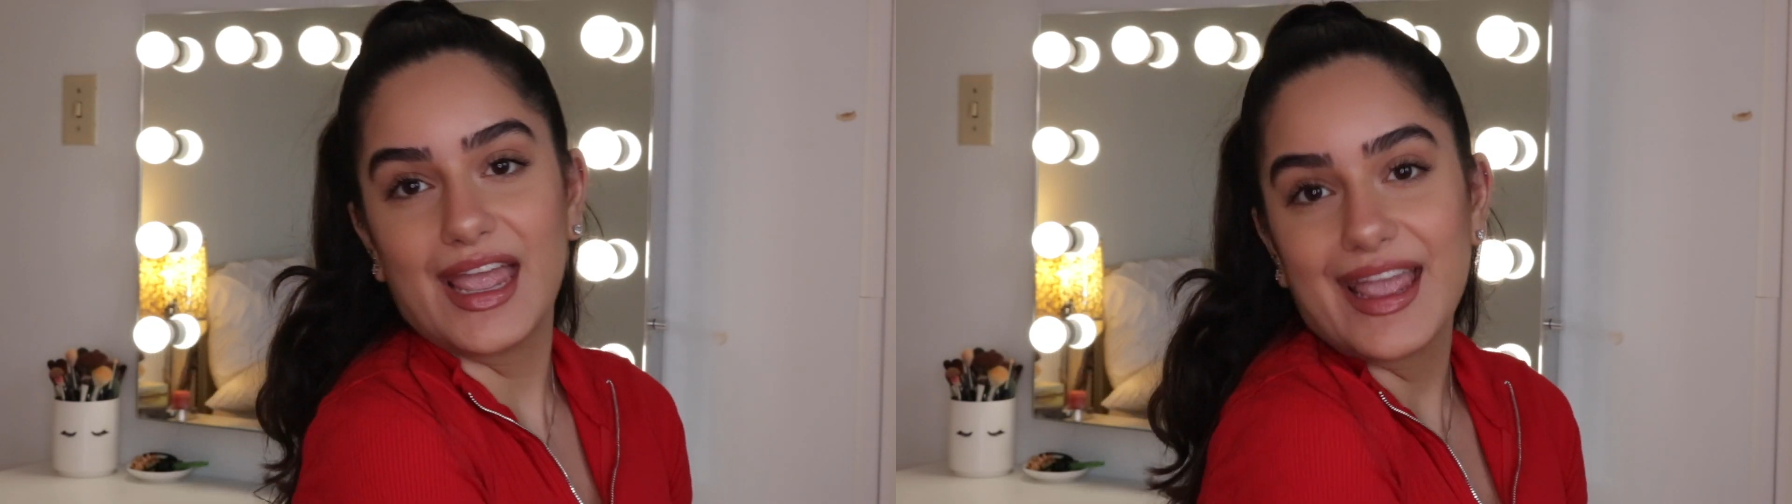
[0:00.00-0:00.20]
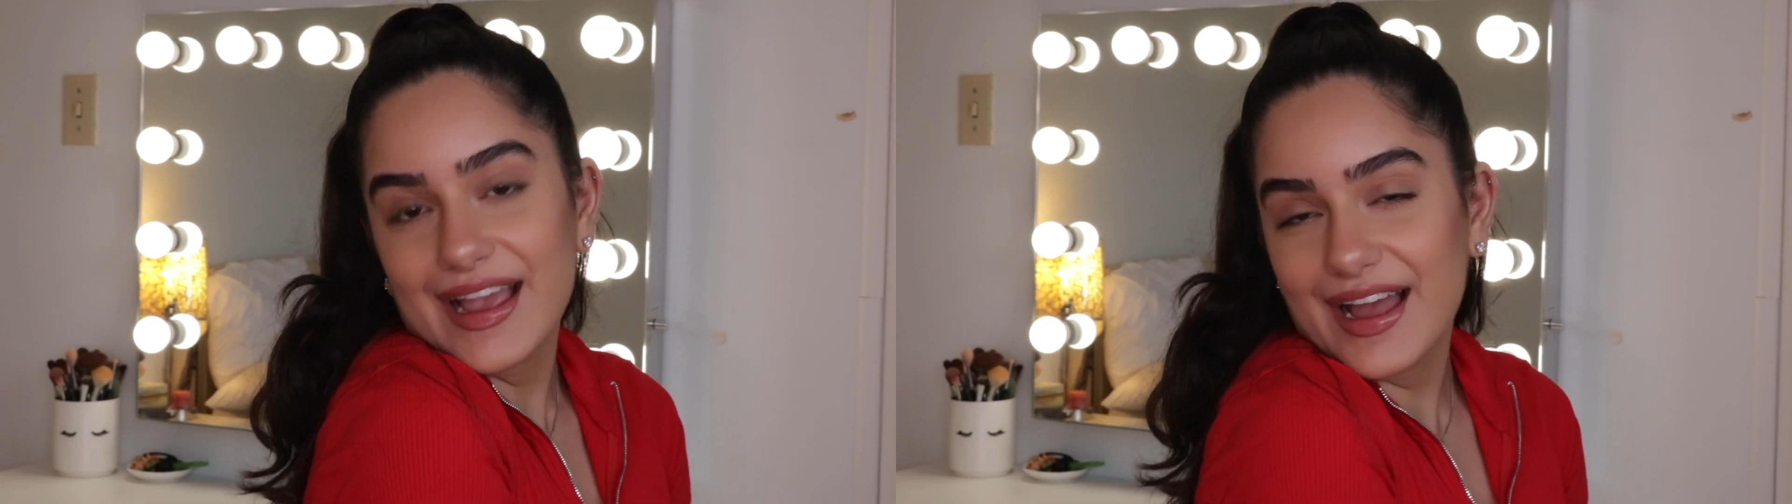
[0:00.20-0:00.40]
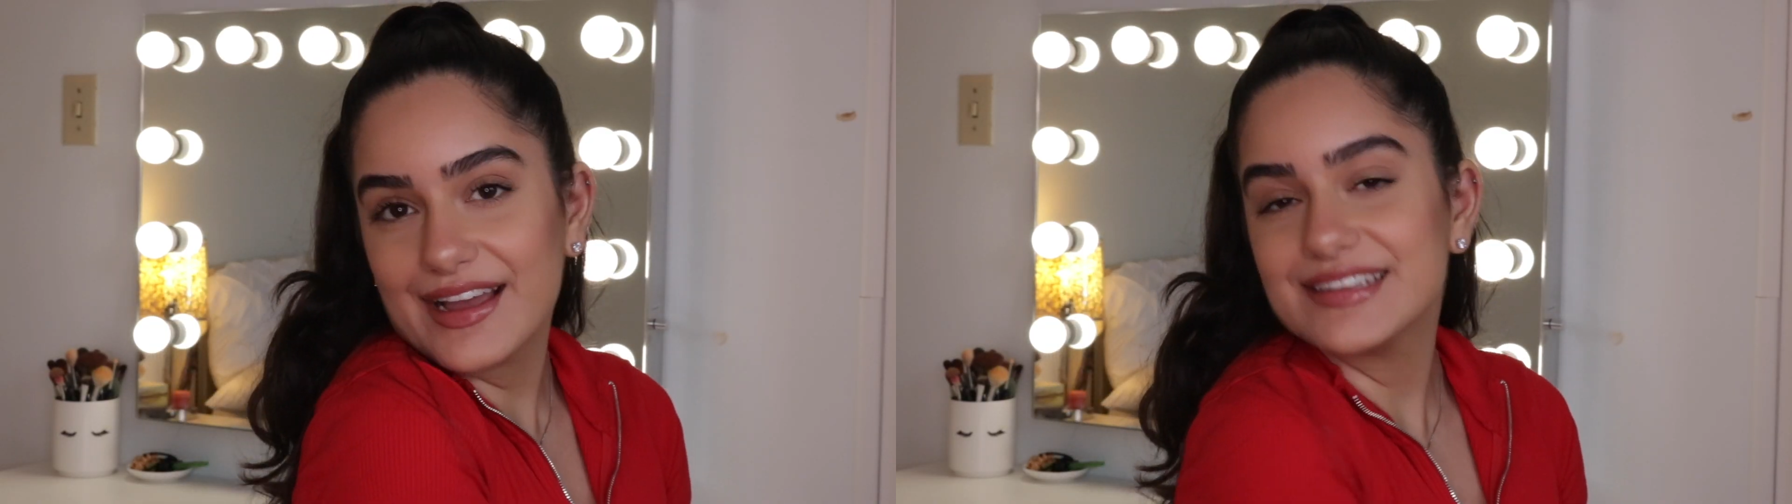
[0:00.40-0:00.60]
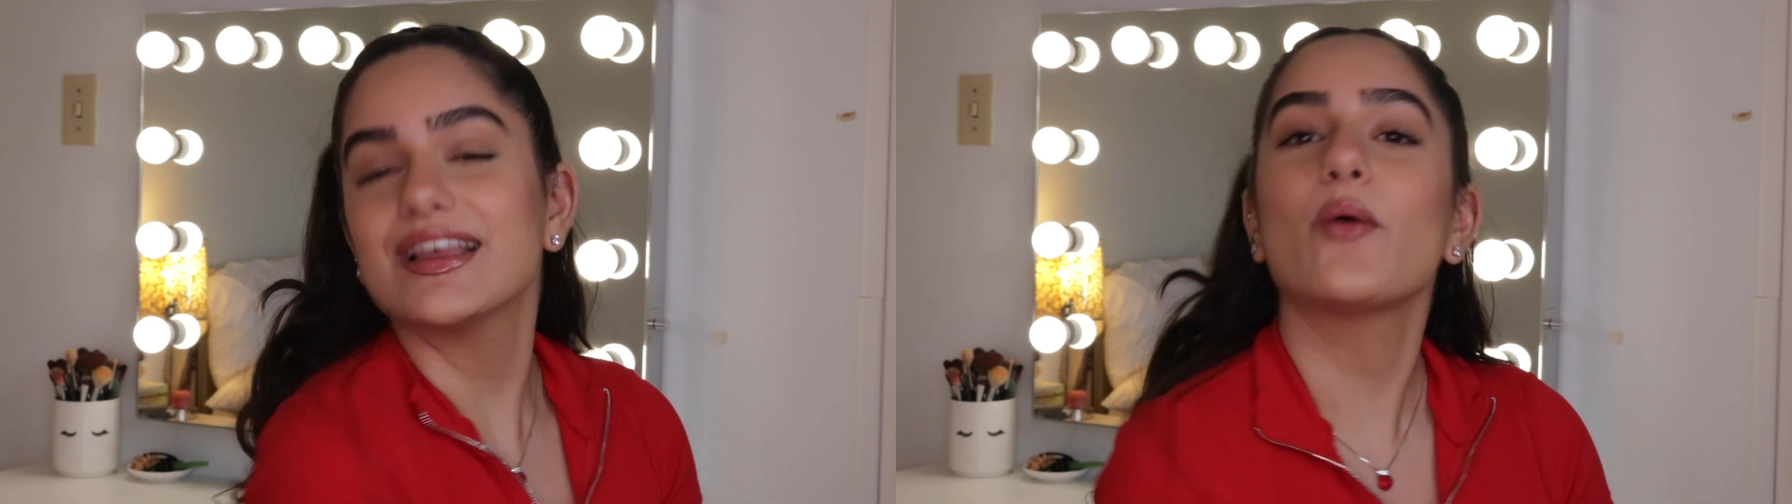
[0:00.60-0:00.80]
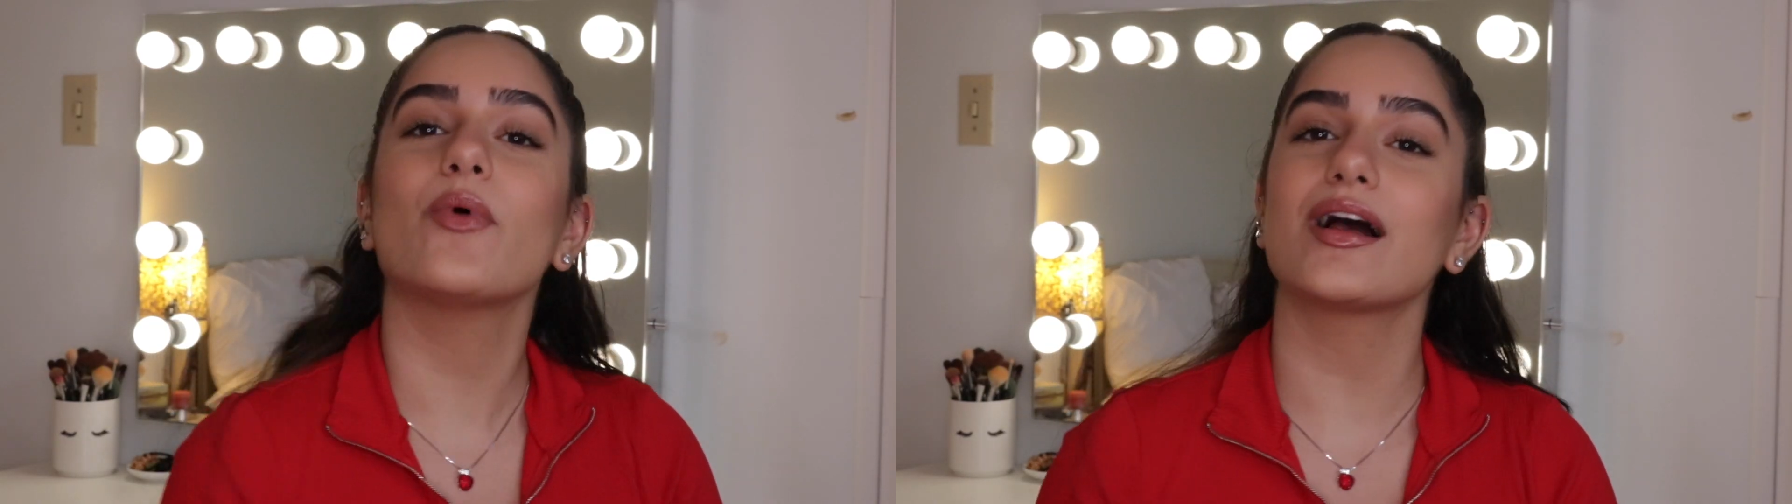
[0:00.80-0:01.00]
Hey guys,
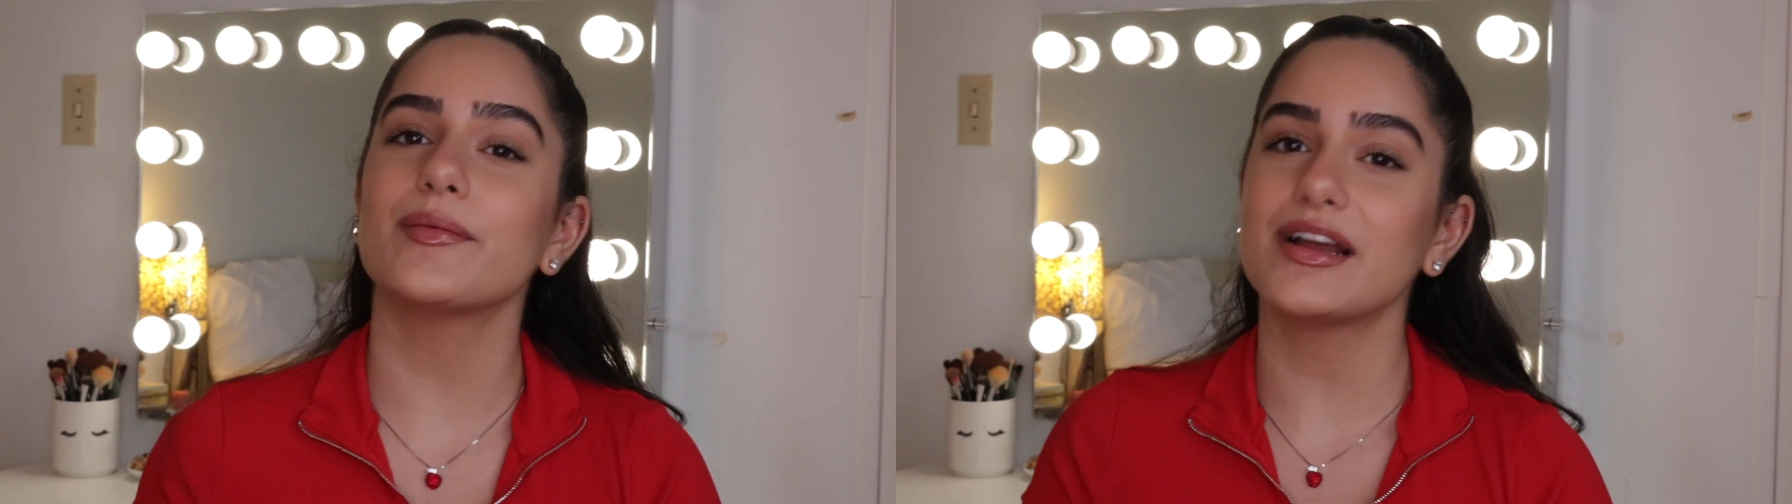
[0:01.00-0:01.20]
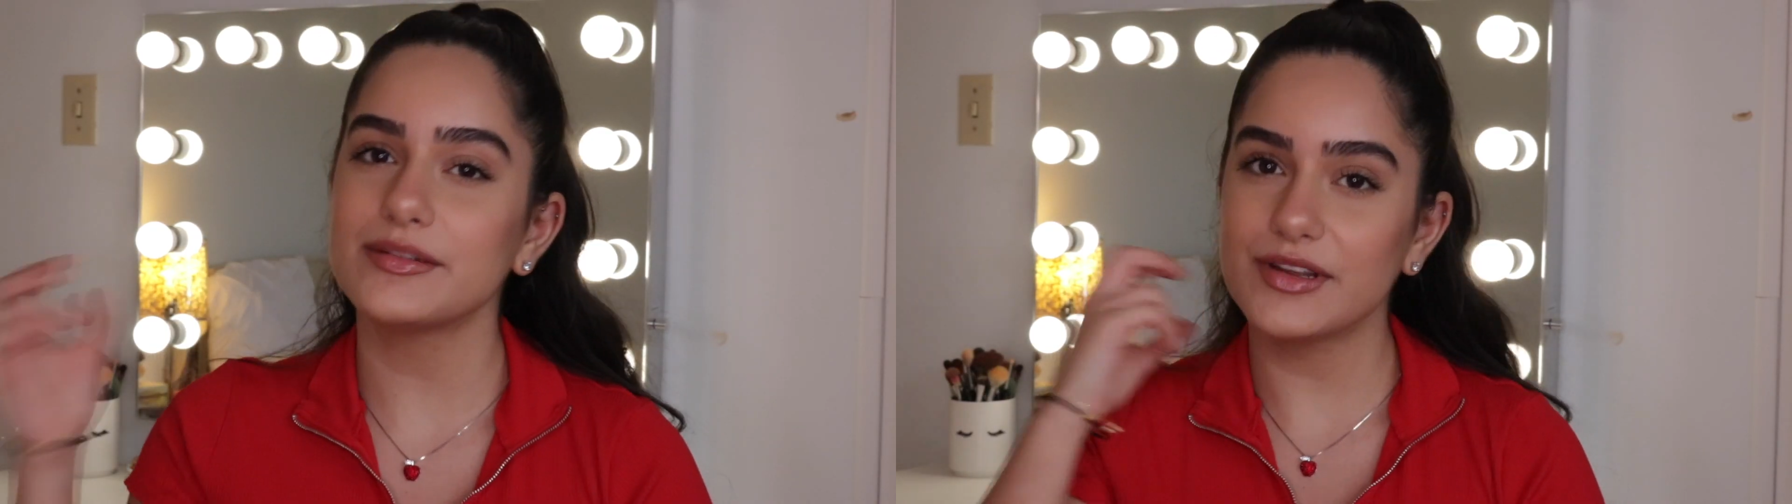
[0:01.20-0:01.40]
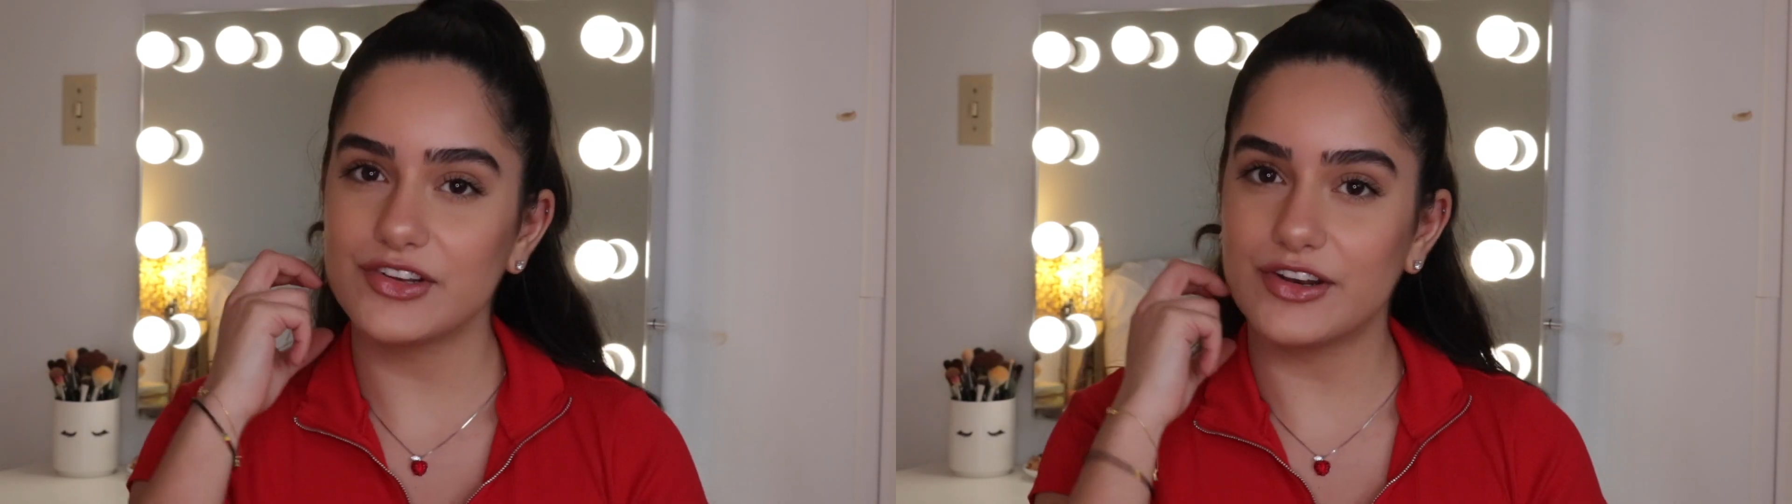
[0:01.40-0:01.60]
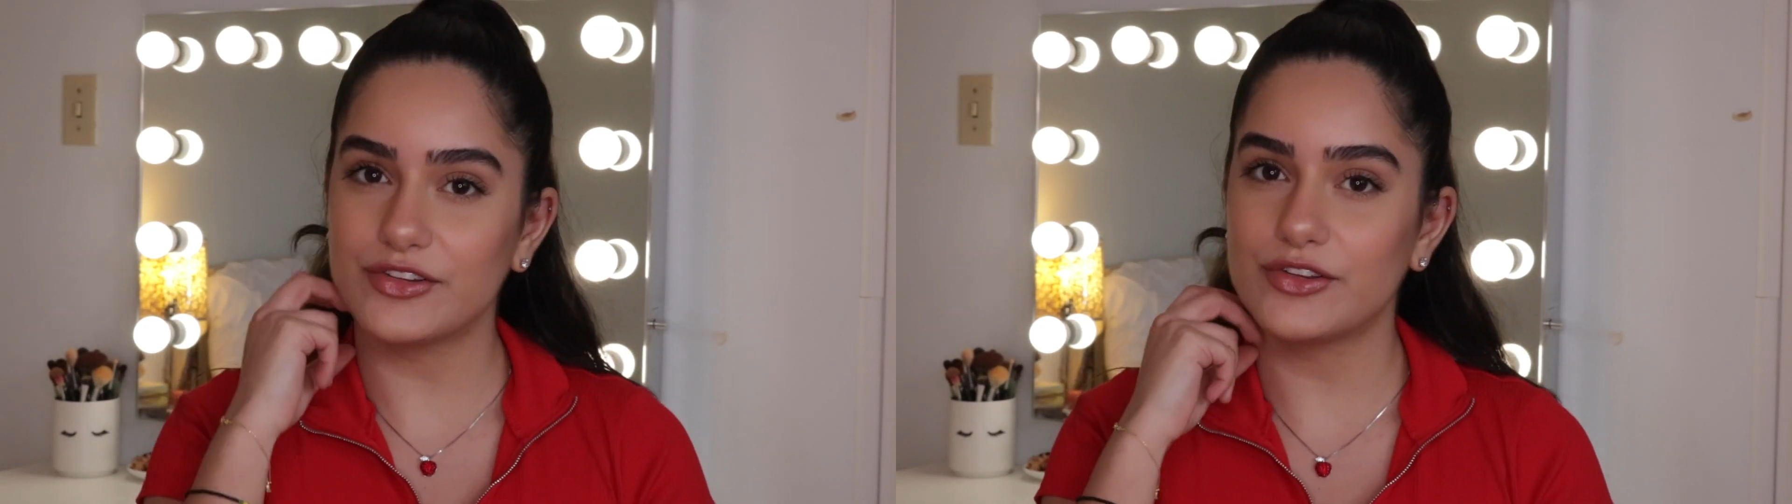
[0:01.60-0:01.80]
welcome back to my channel.